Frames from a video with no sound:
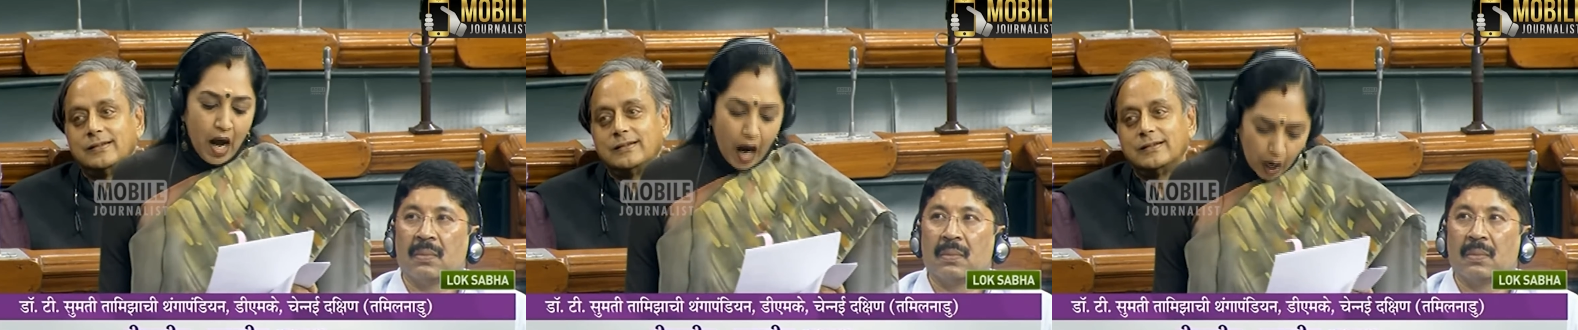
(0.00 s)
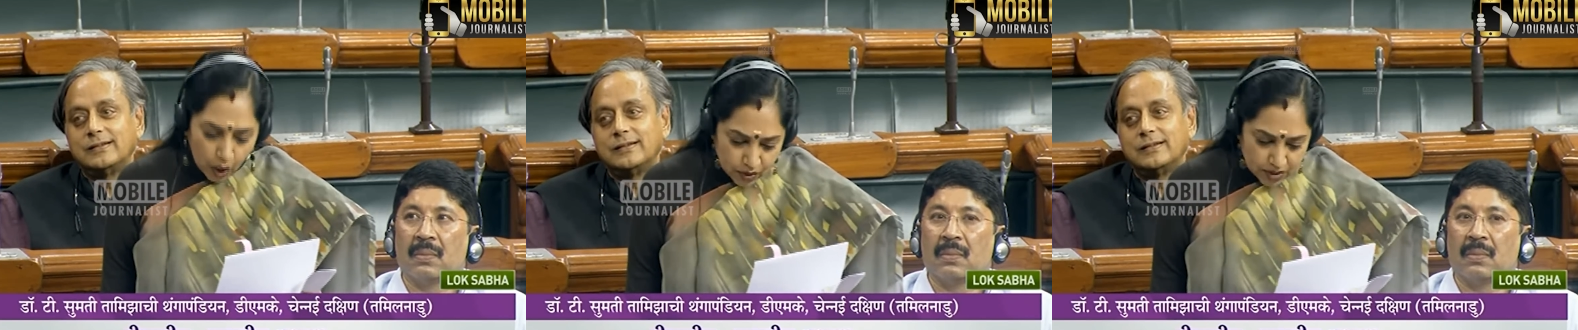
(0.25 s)

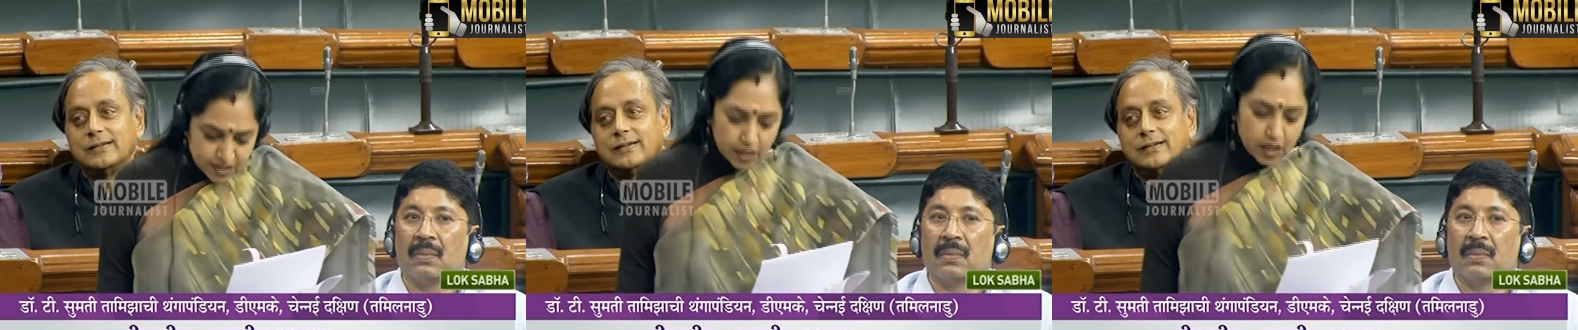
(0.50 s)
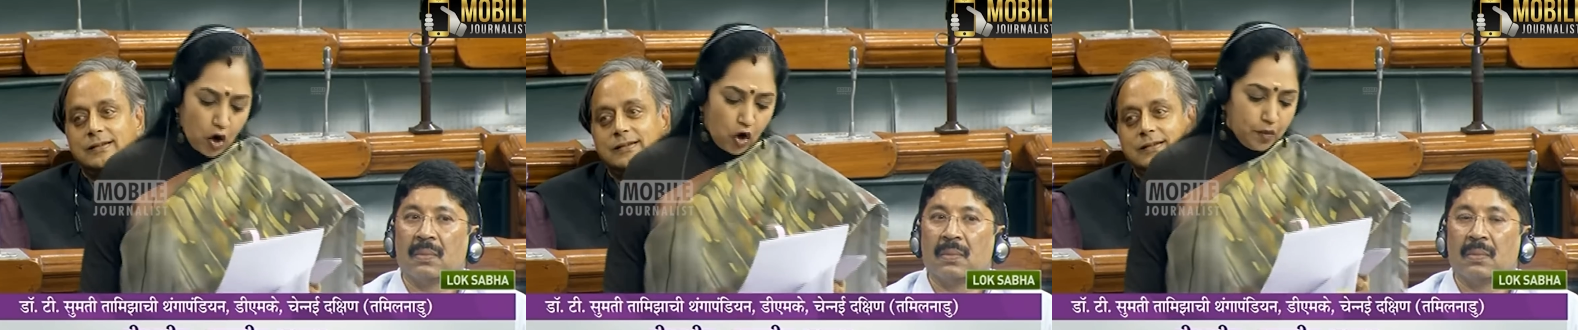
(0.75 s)
Speaker 1: how does the
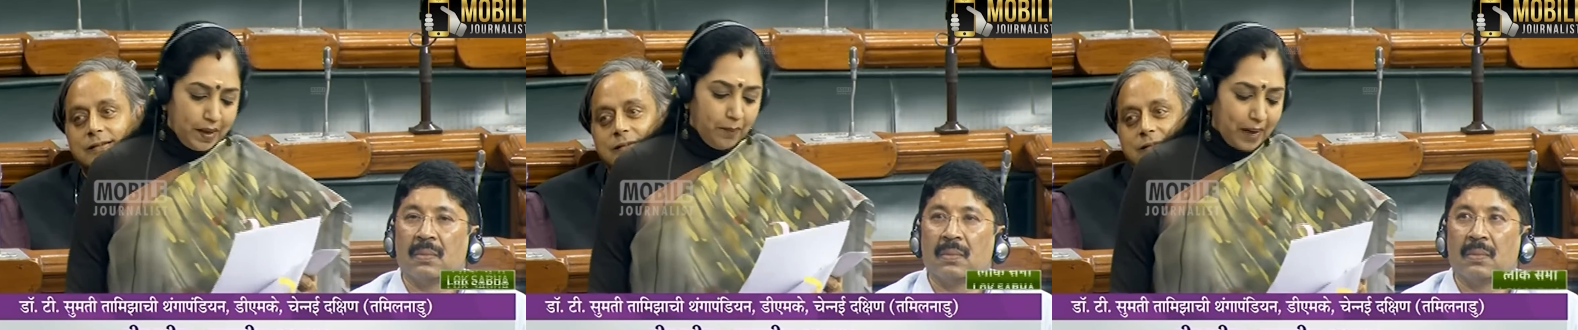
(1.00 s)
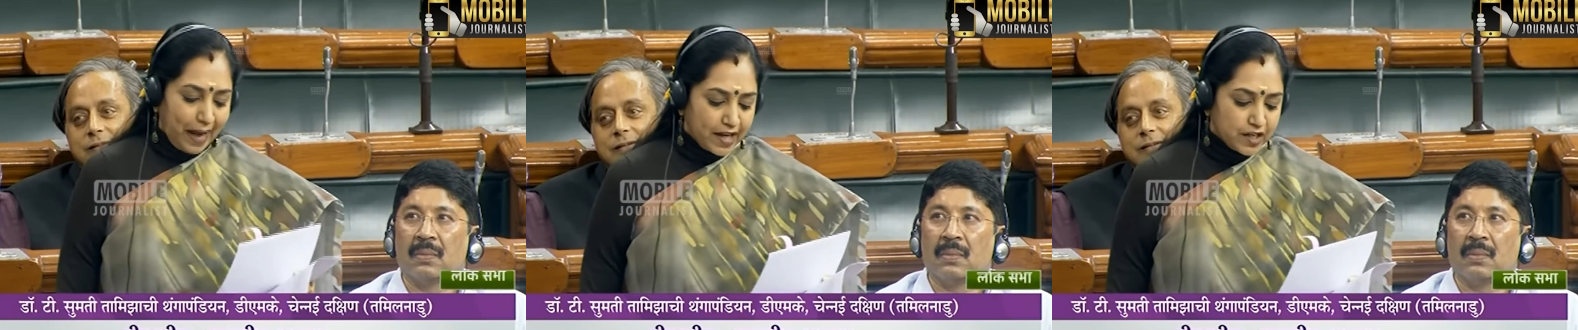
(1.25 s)
government
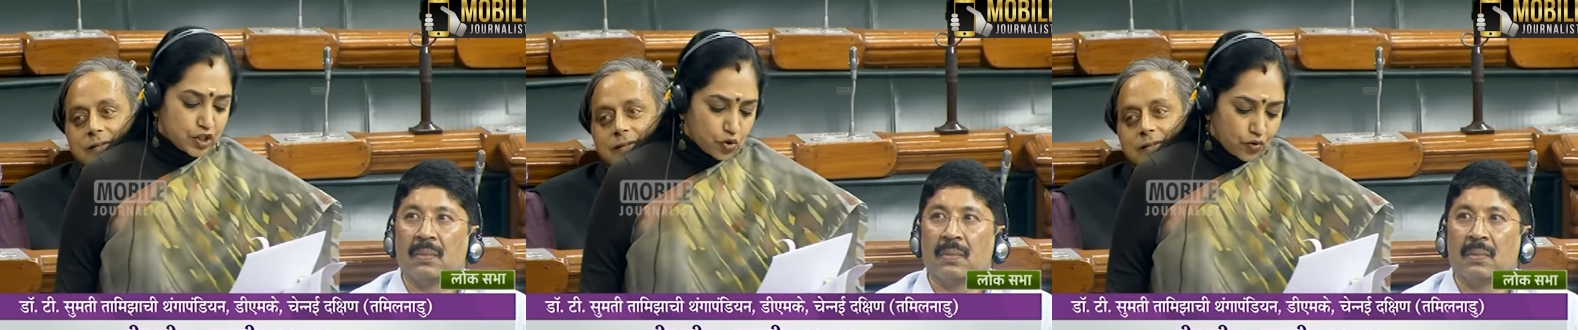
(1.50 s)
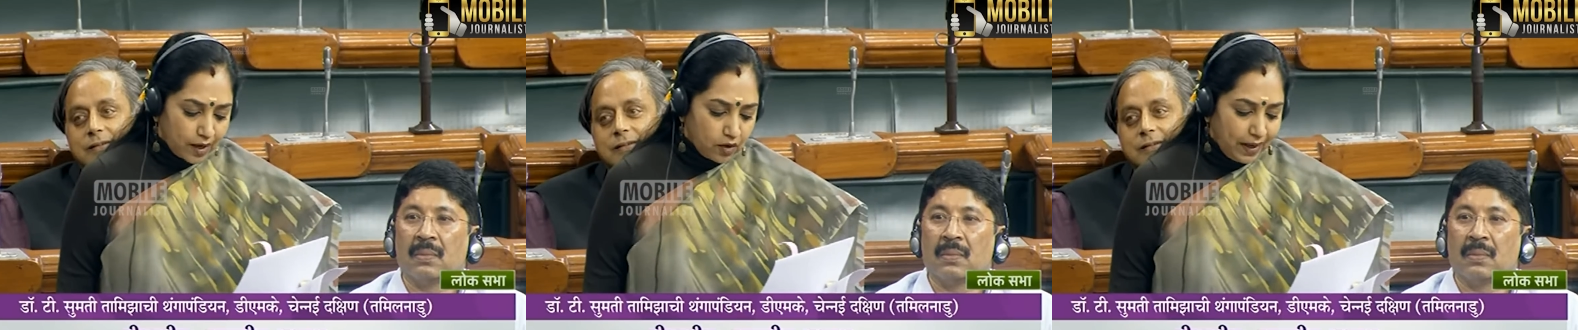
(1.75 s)
plan to
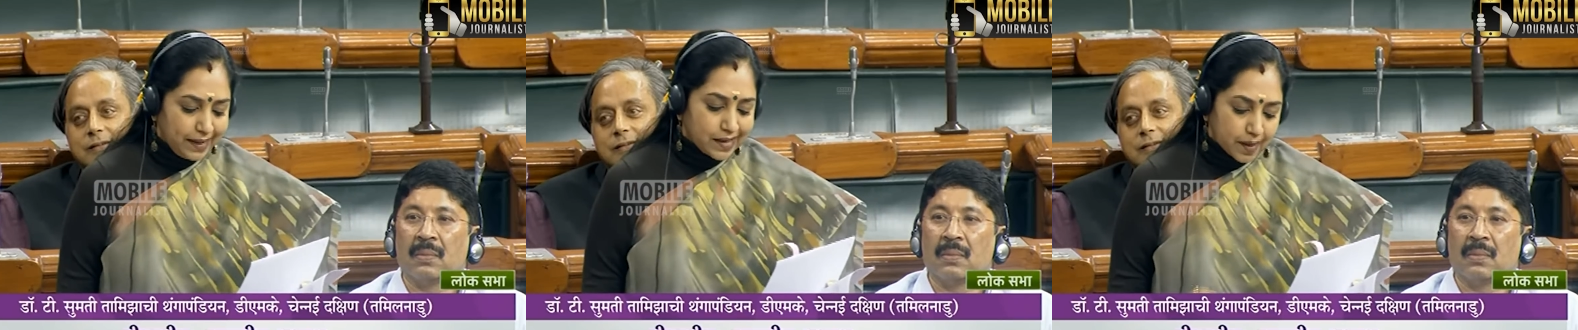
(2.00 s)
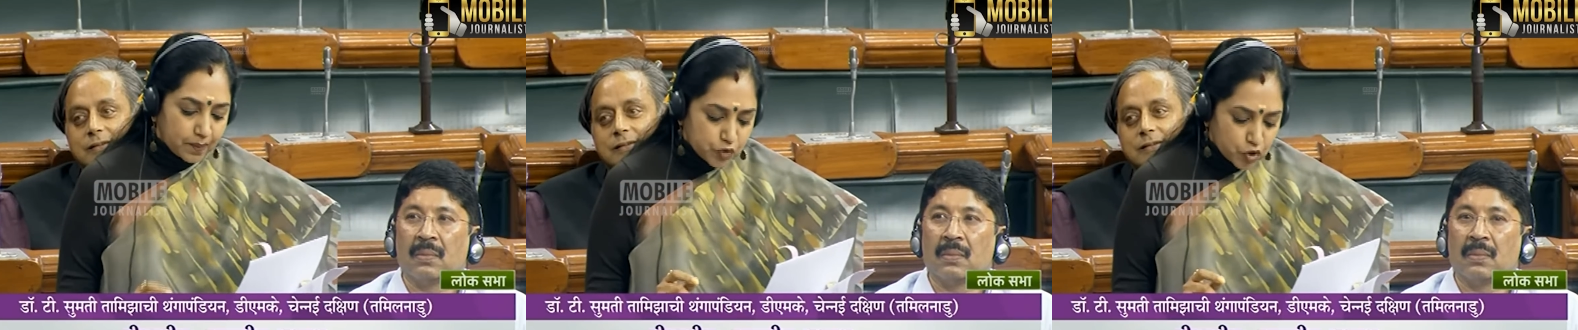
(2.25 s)
regulate
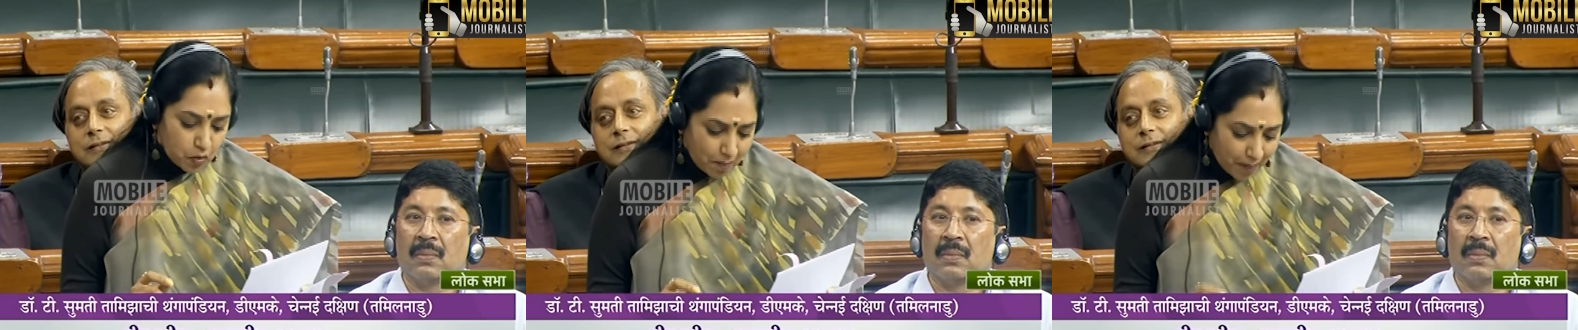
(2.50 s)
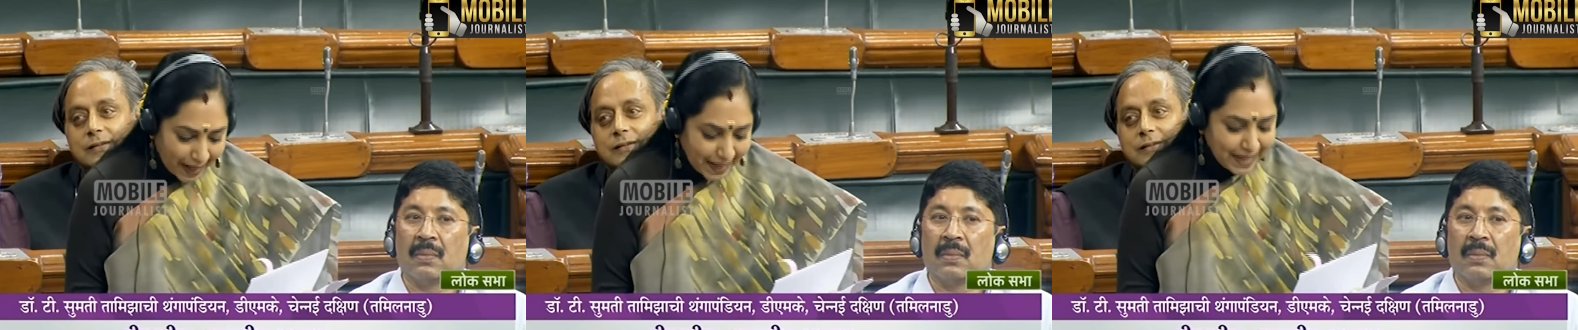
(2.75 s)
crypto
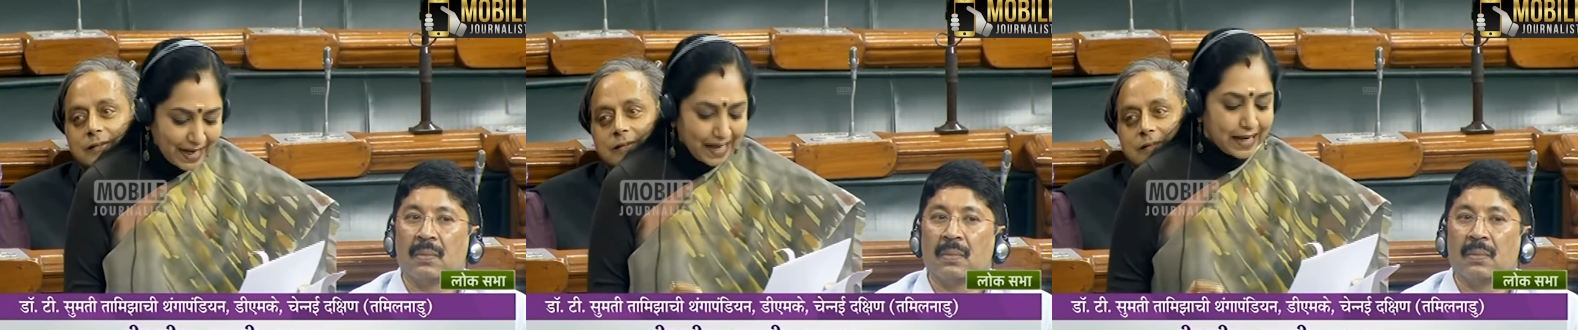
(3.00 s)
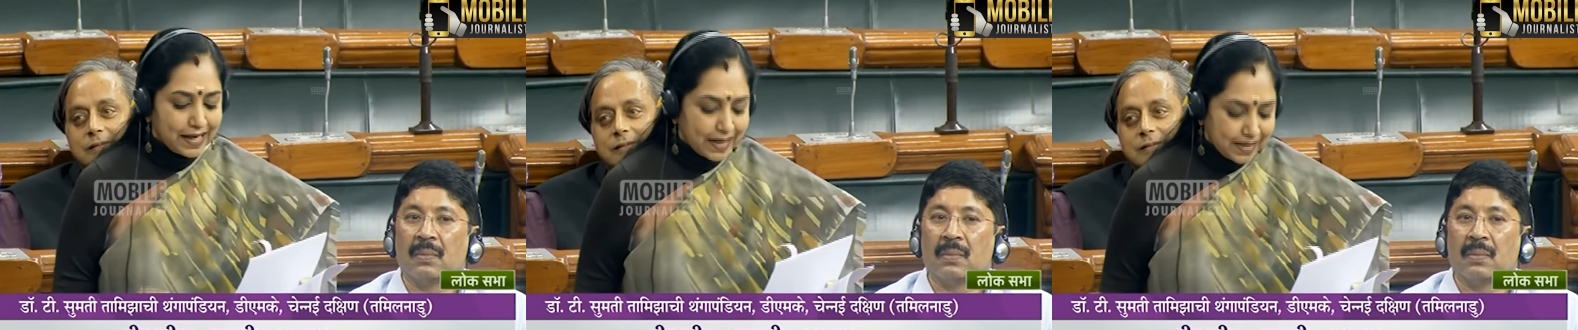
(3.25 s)
mining
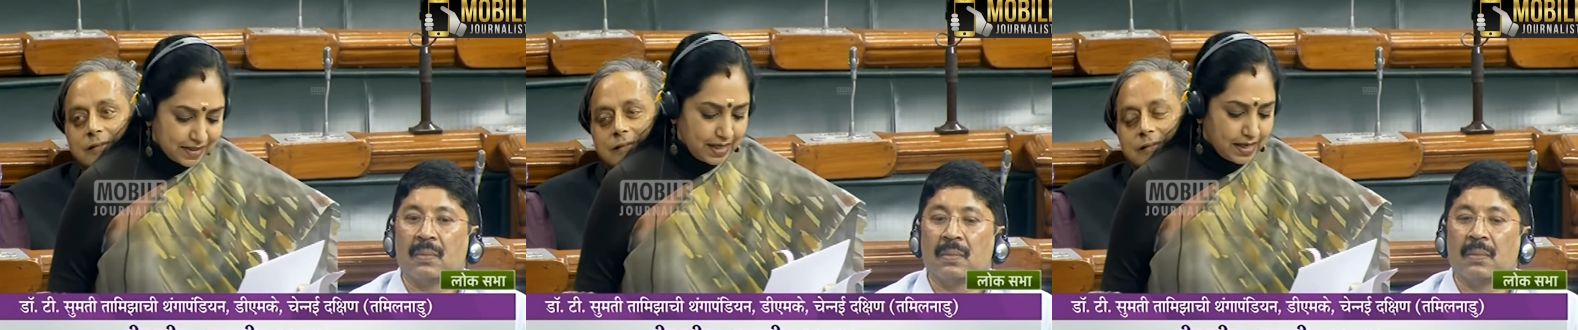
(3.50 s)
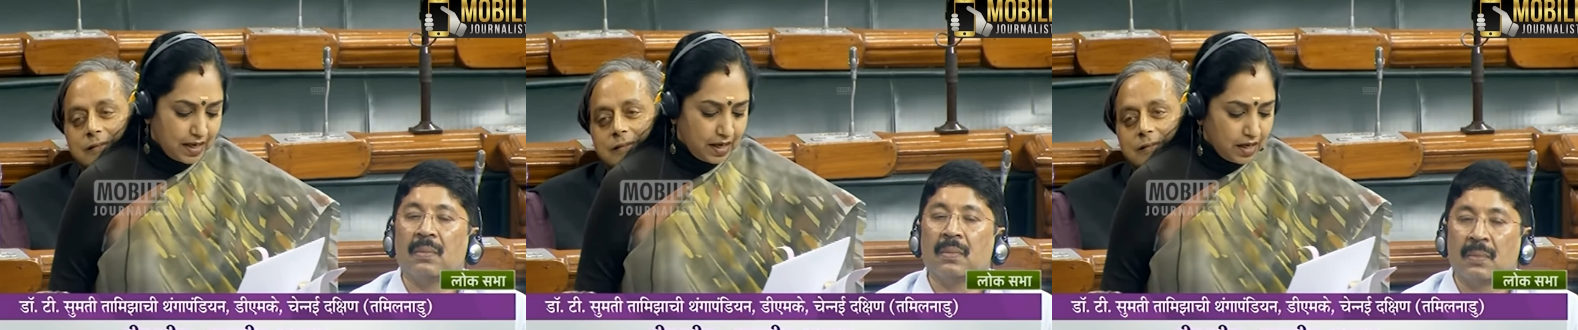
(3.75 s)
in
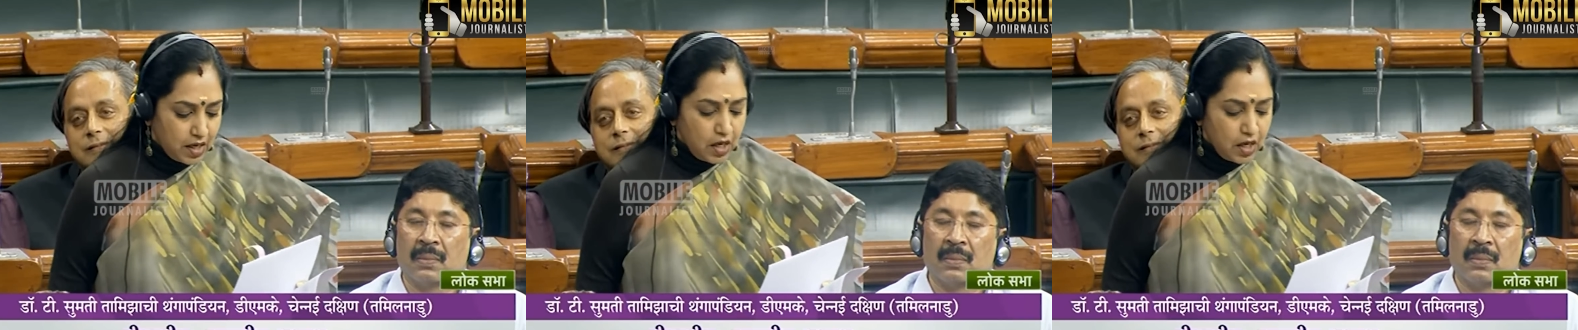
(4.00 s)
India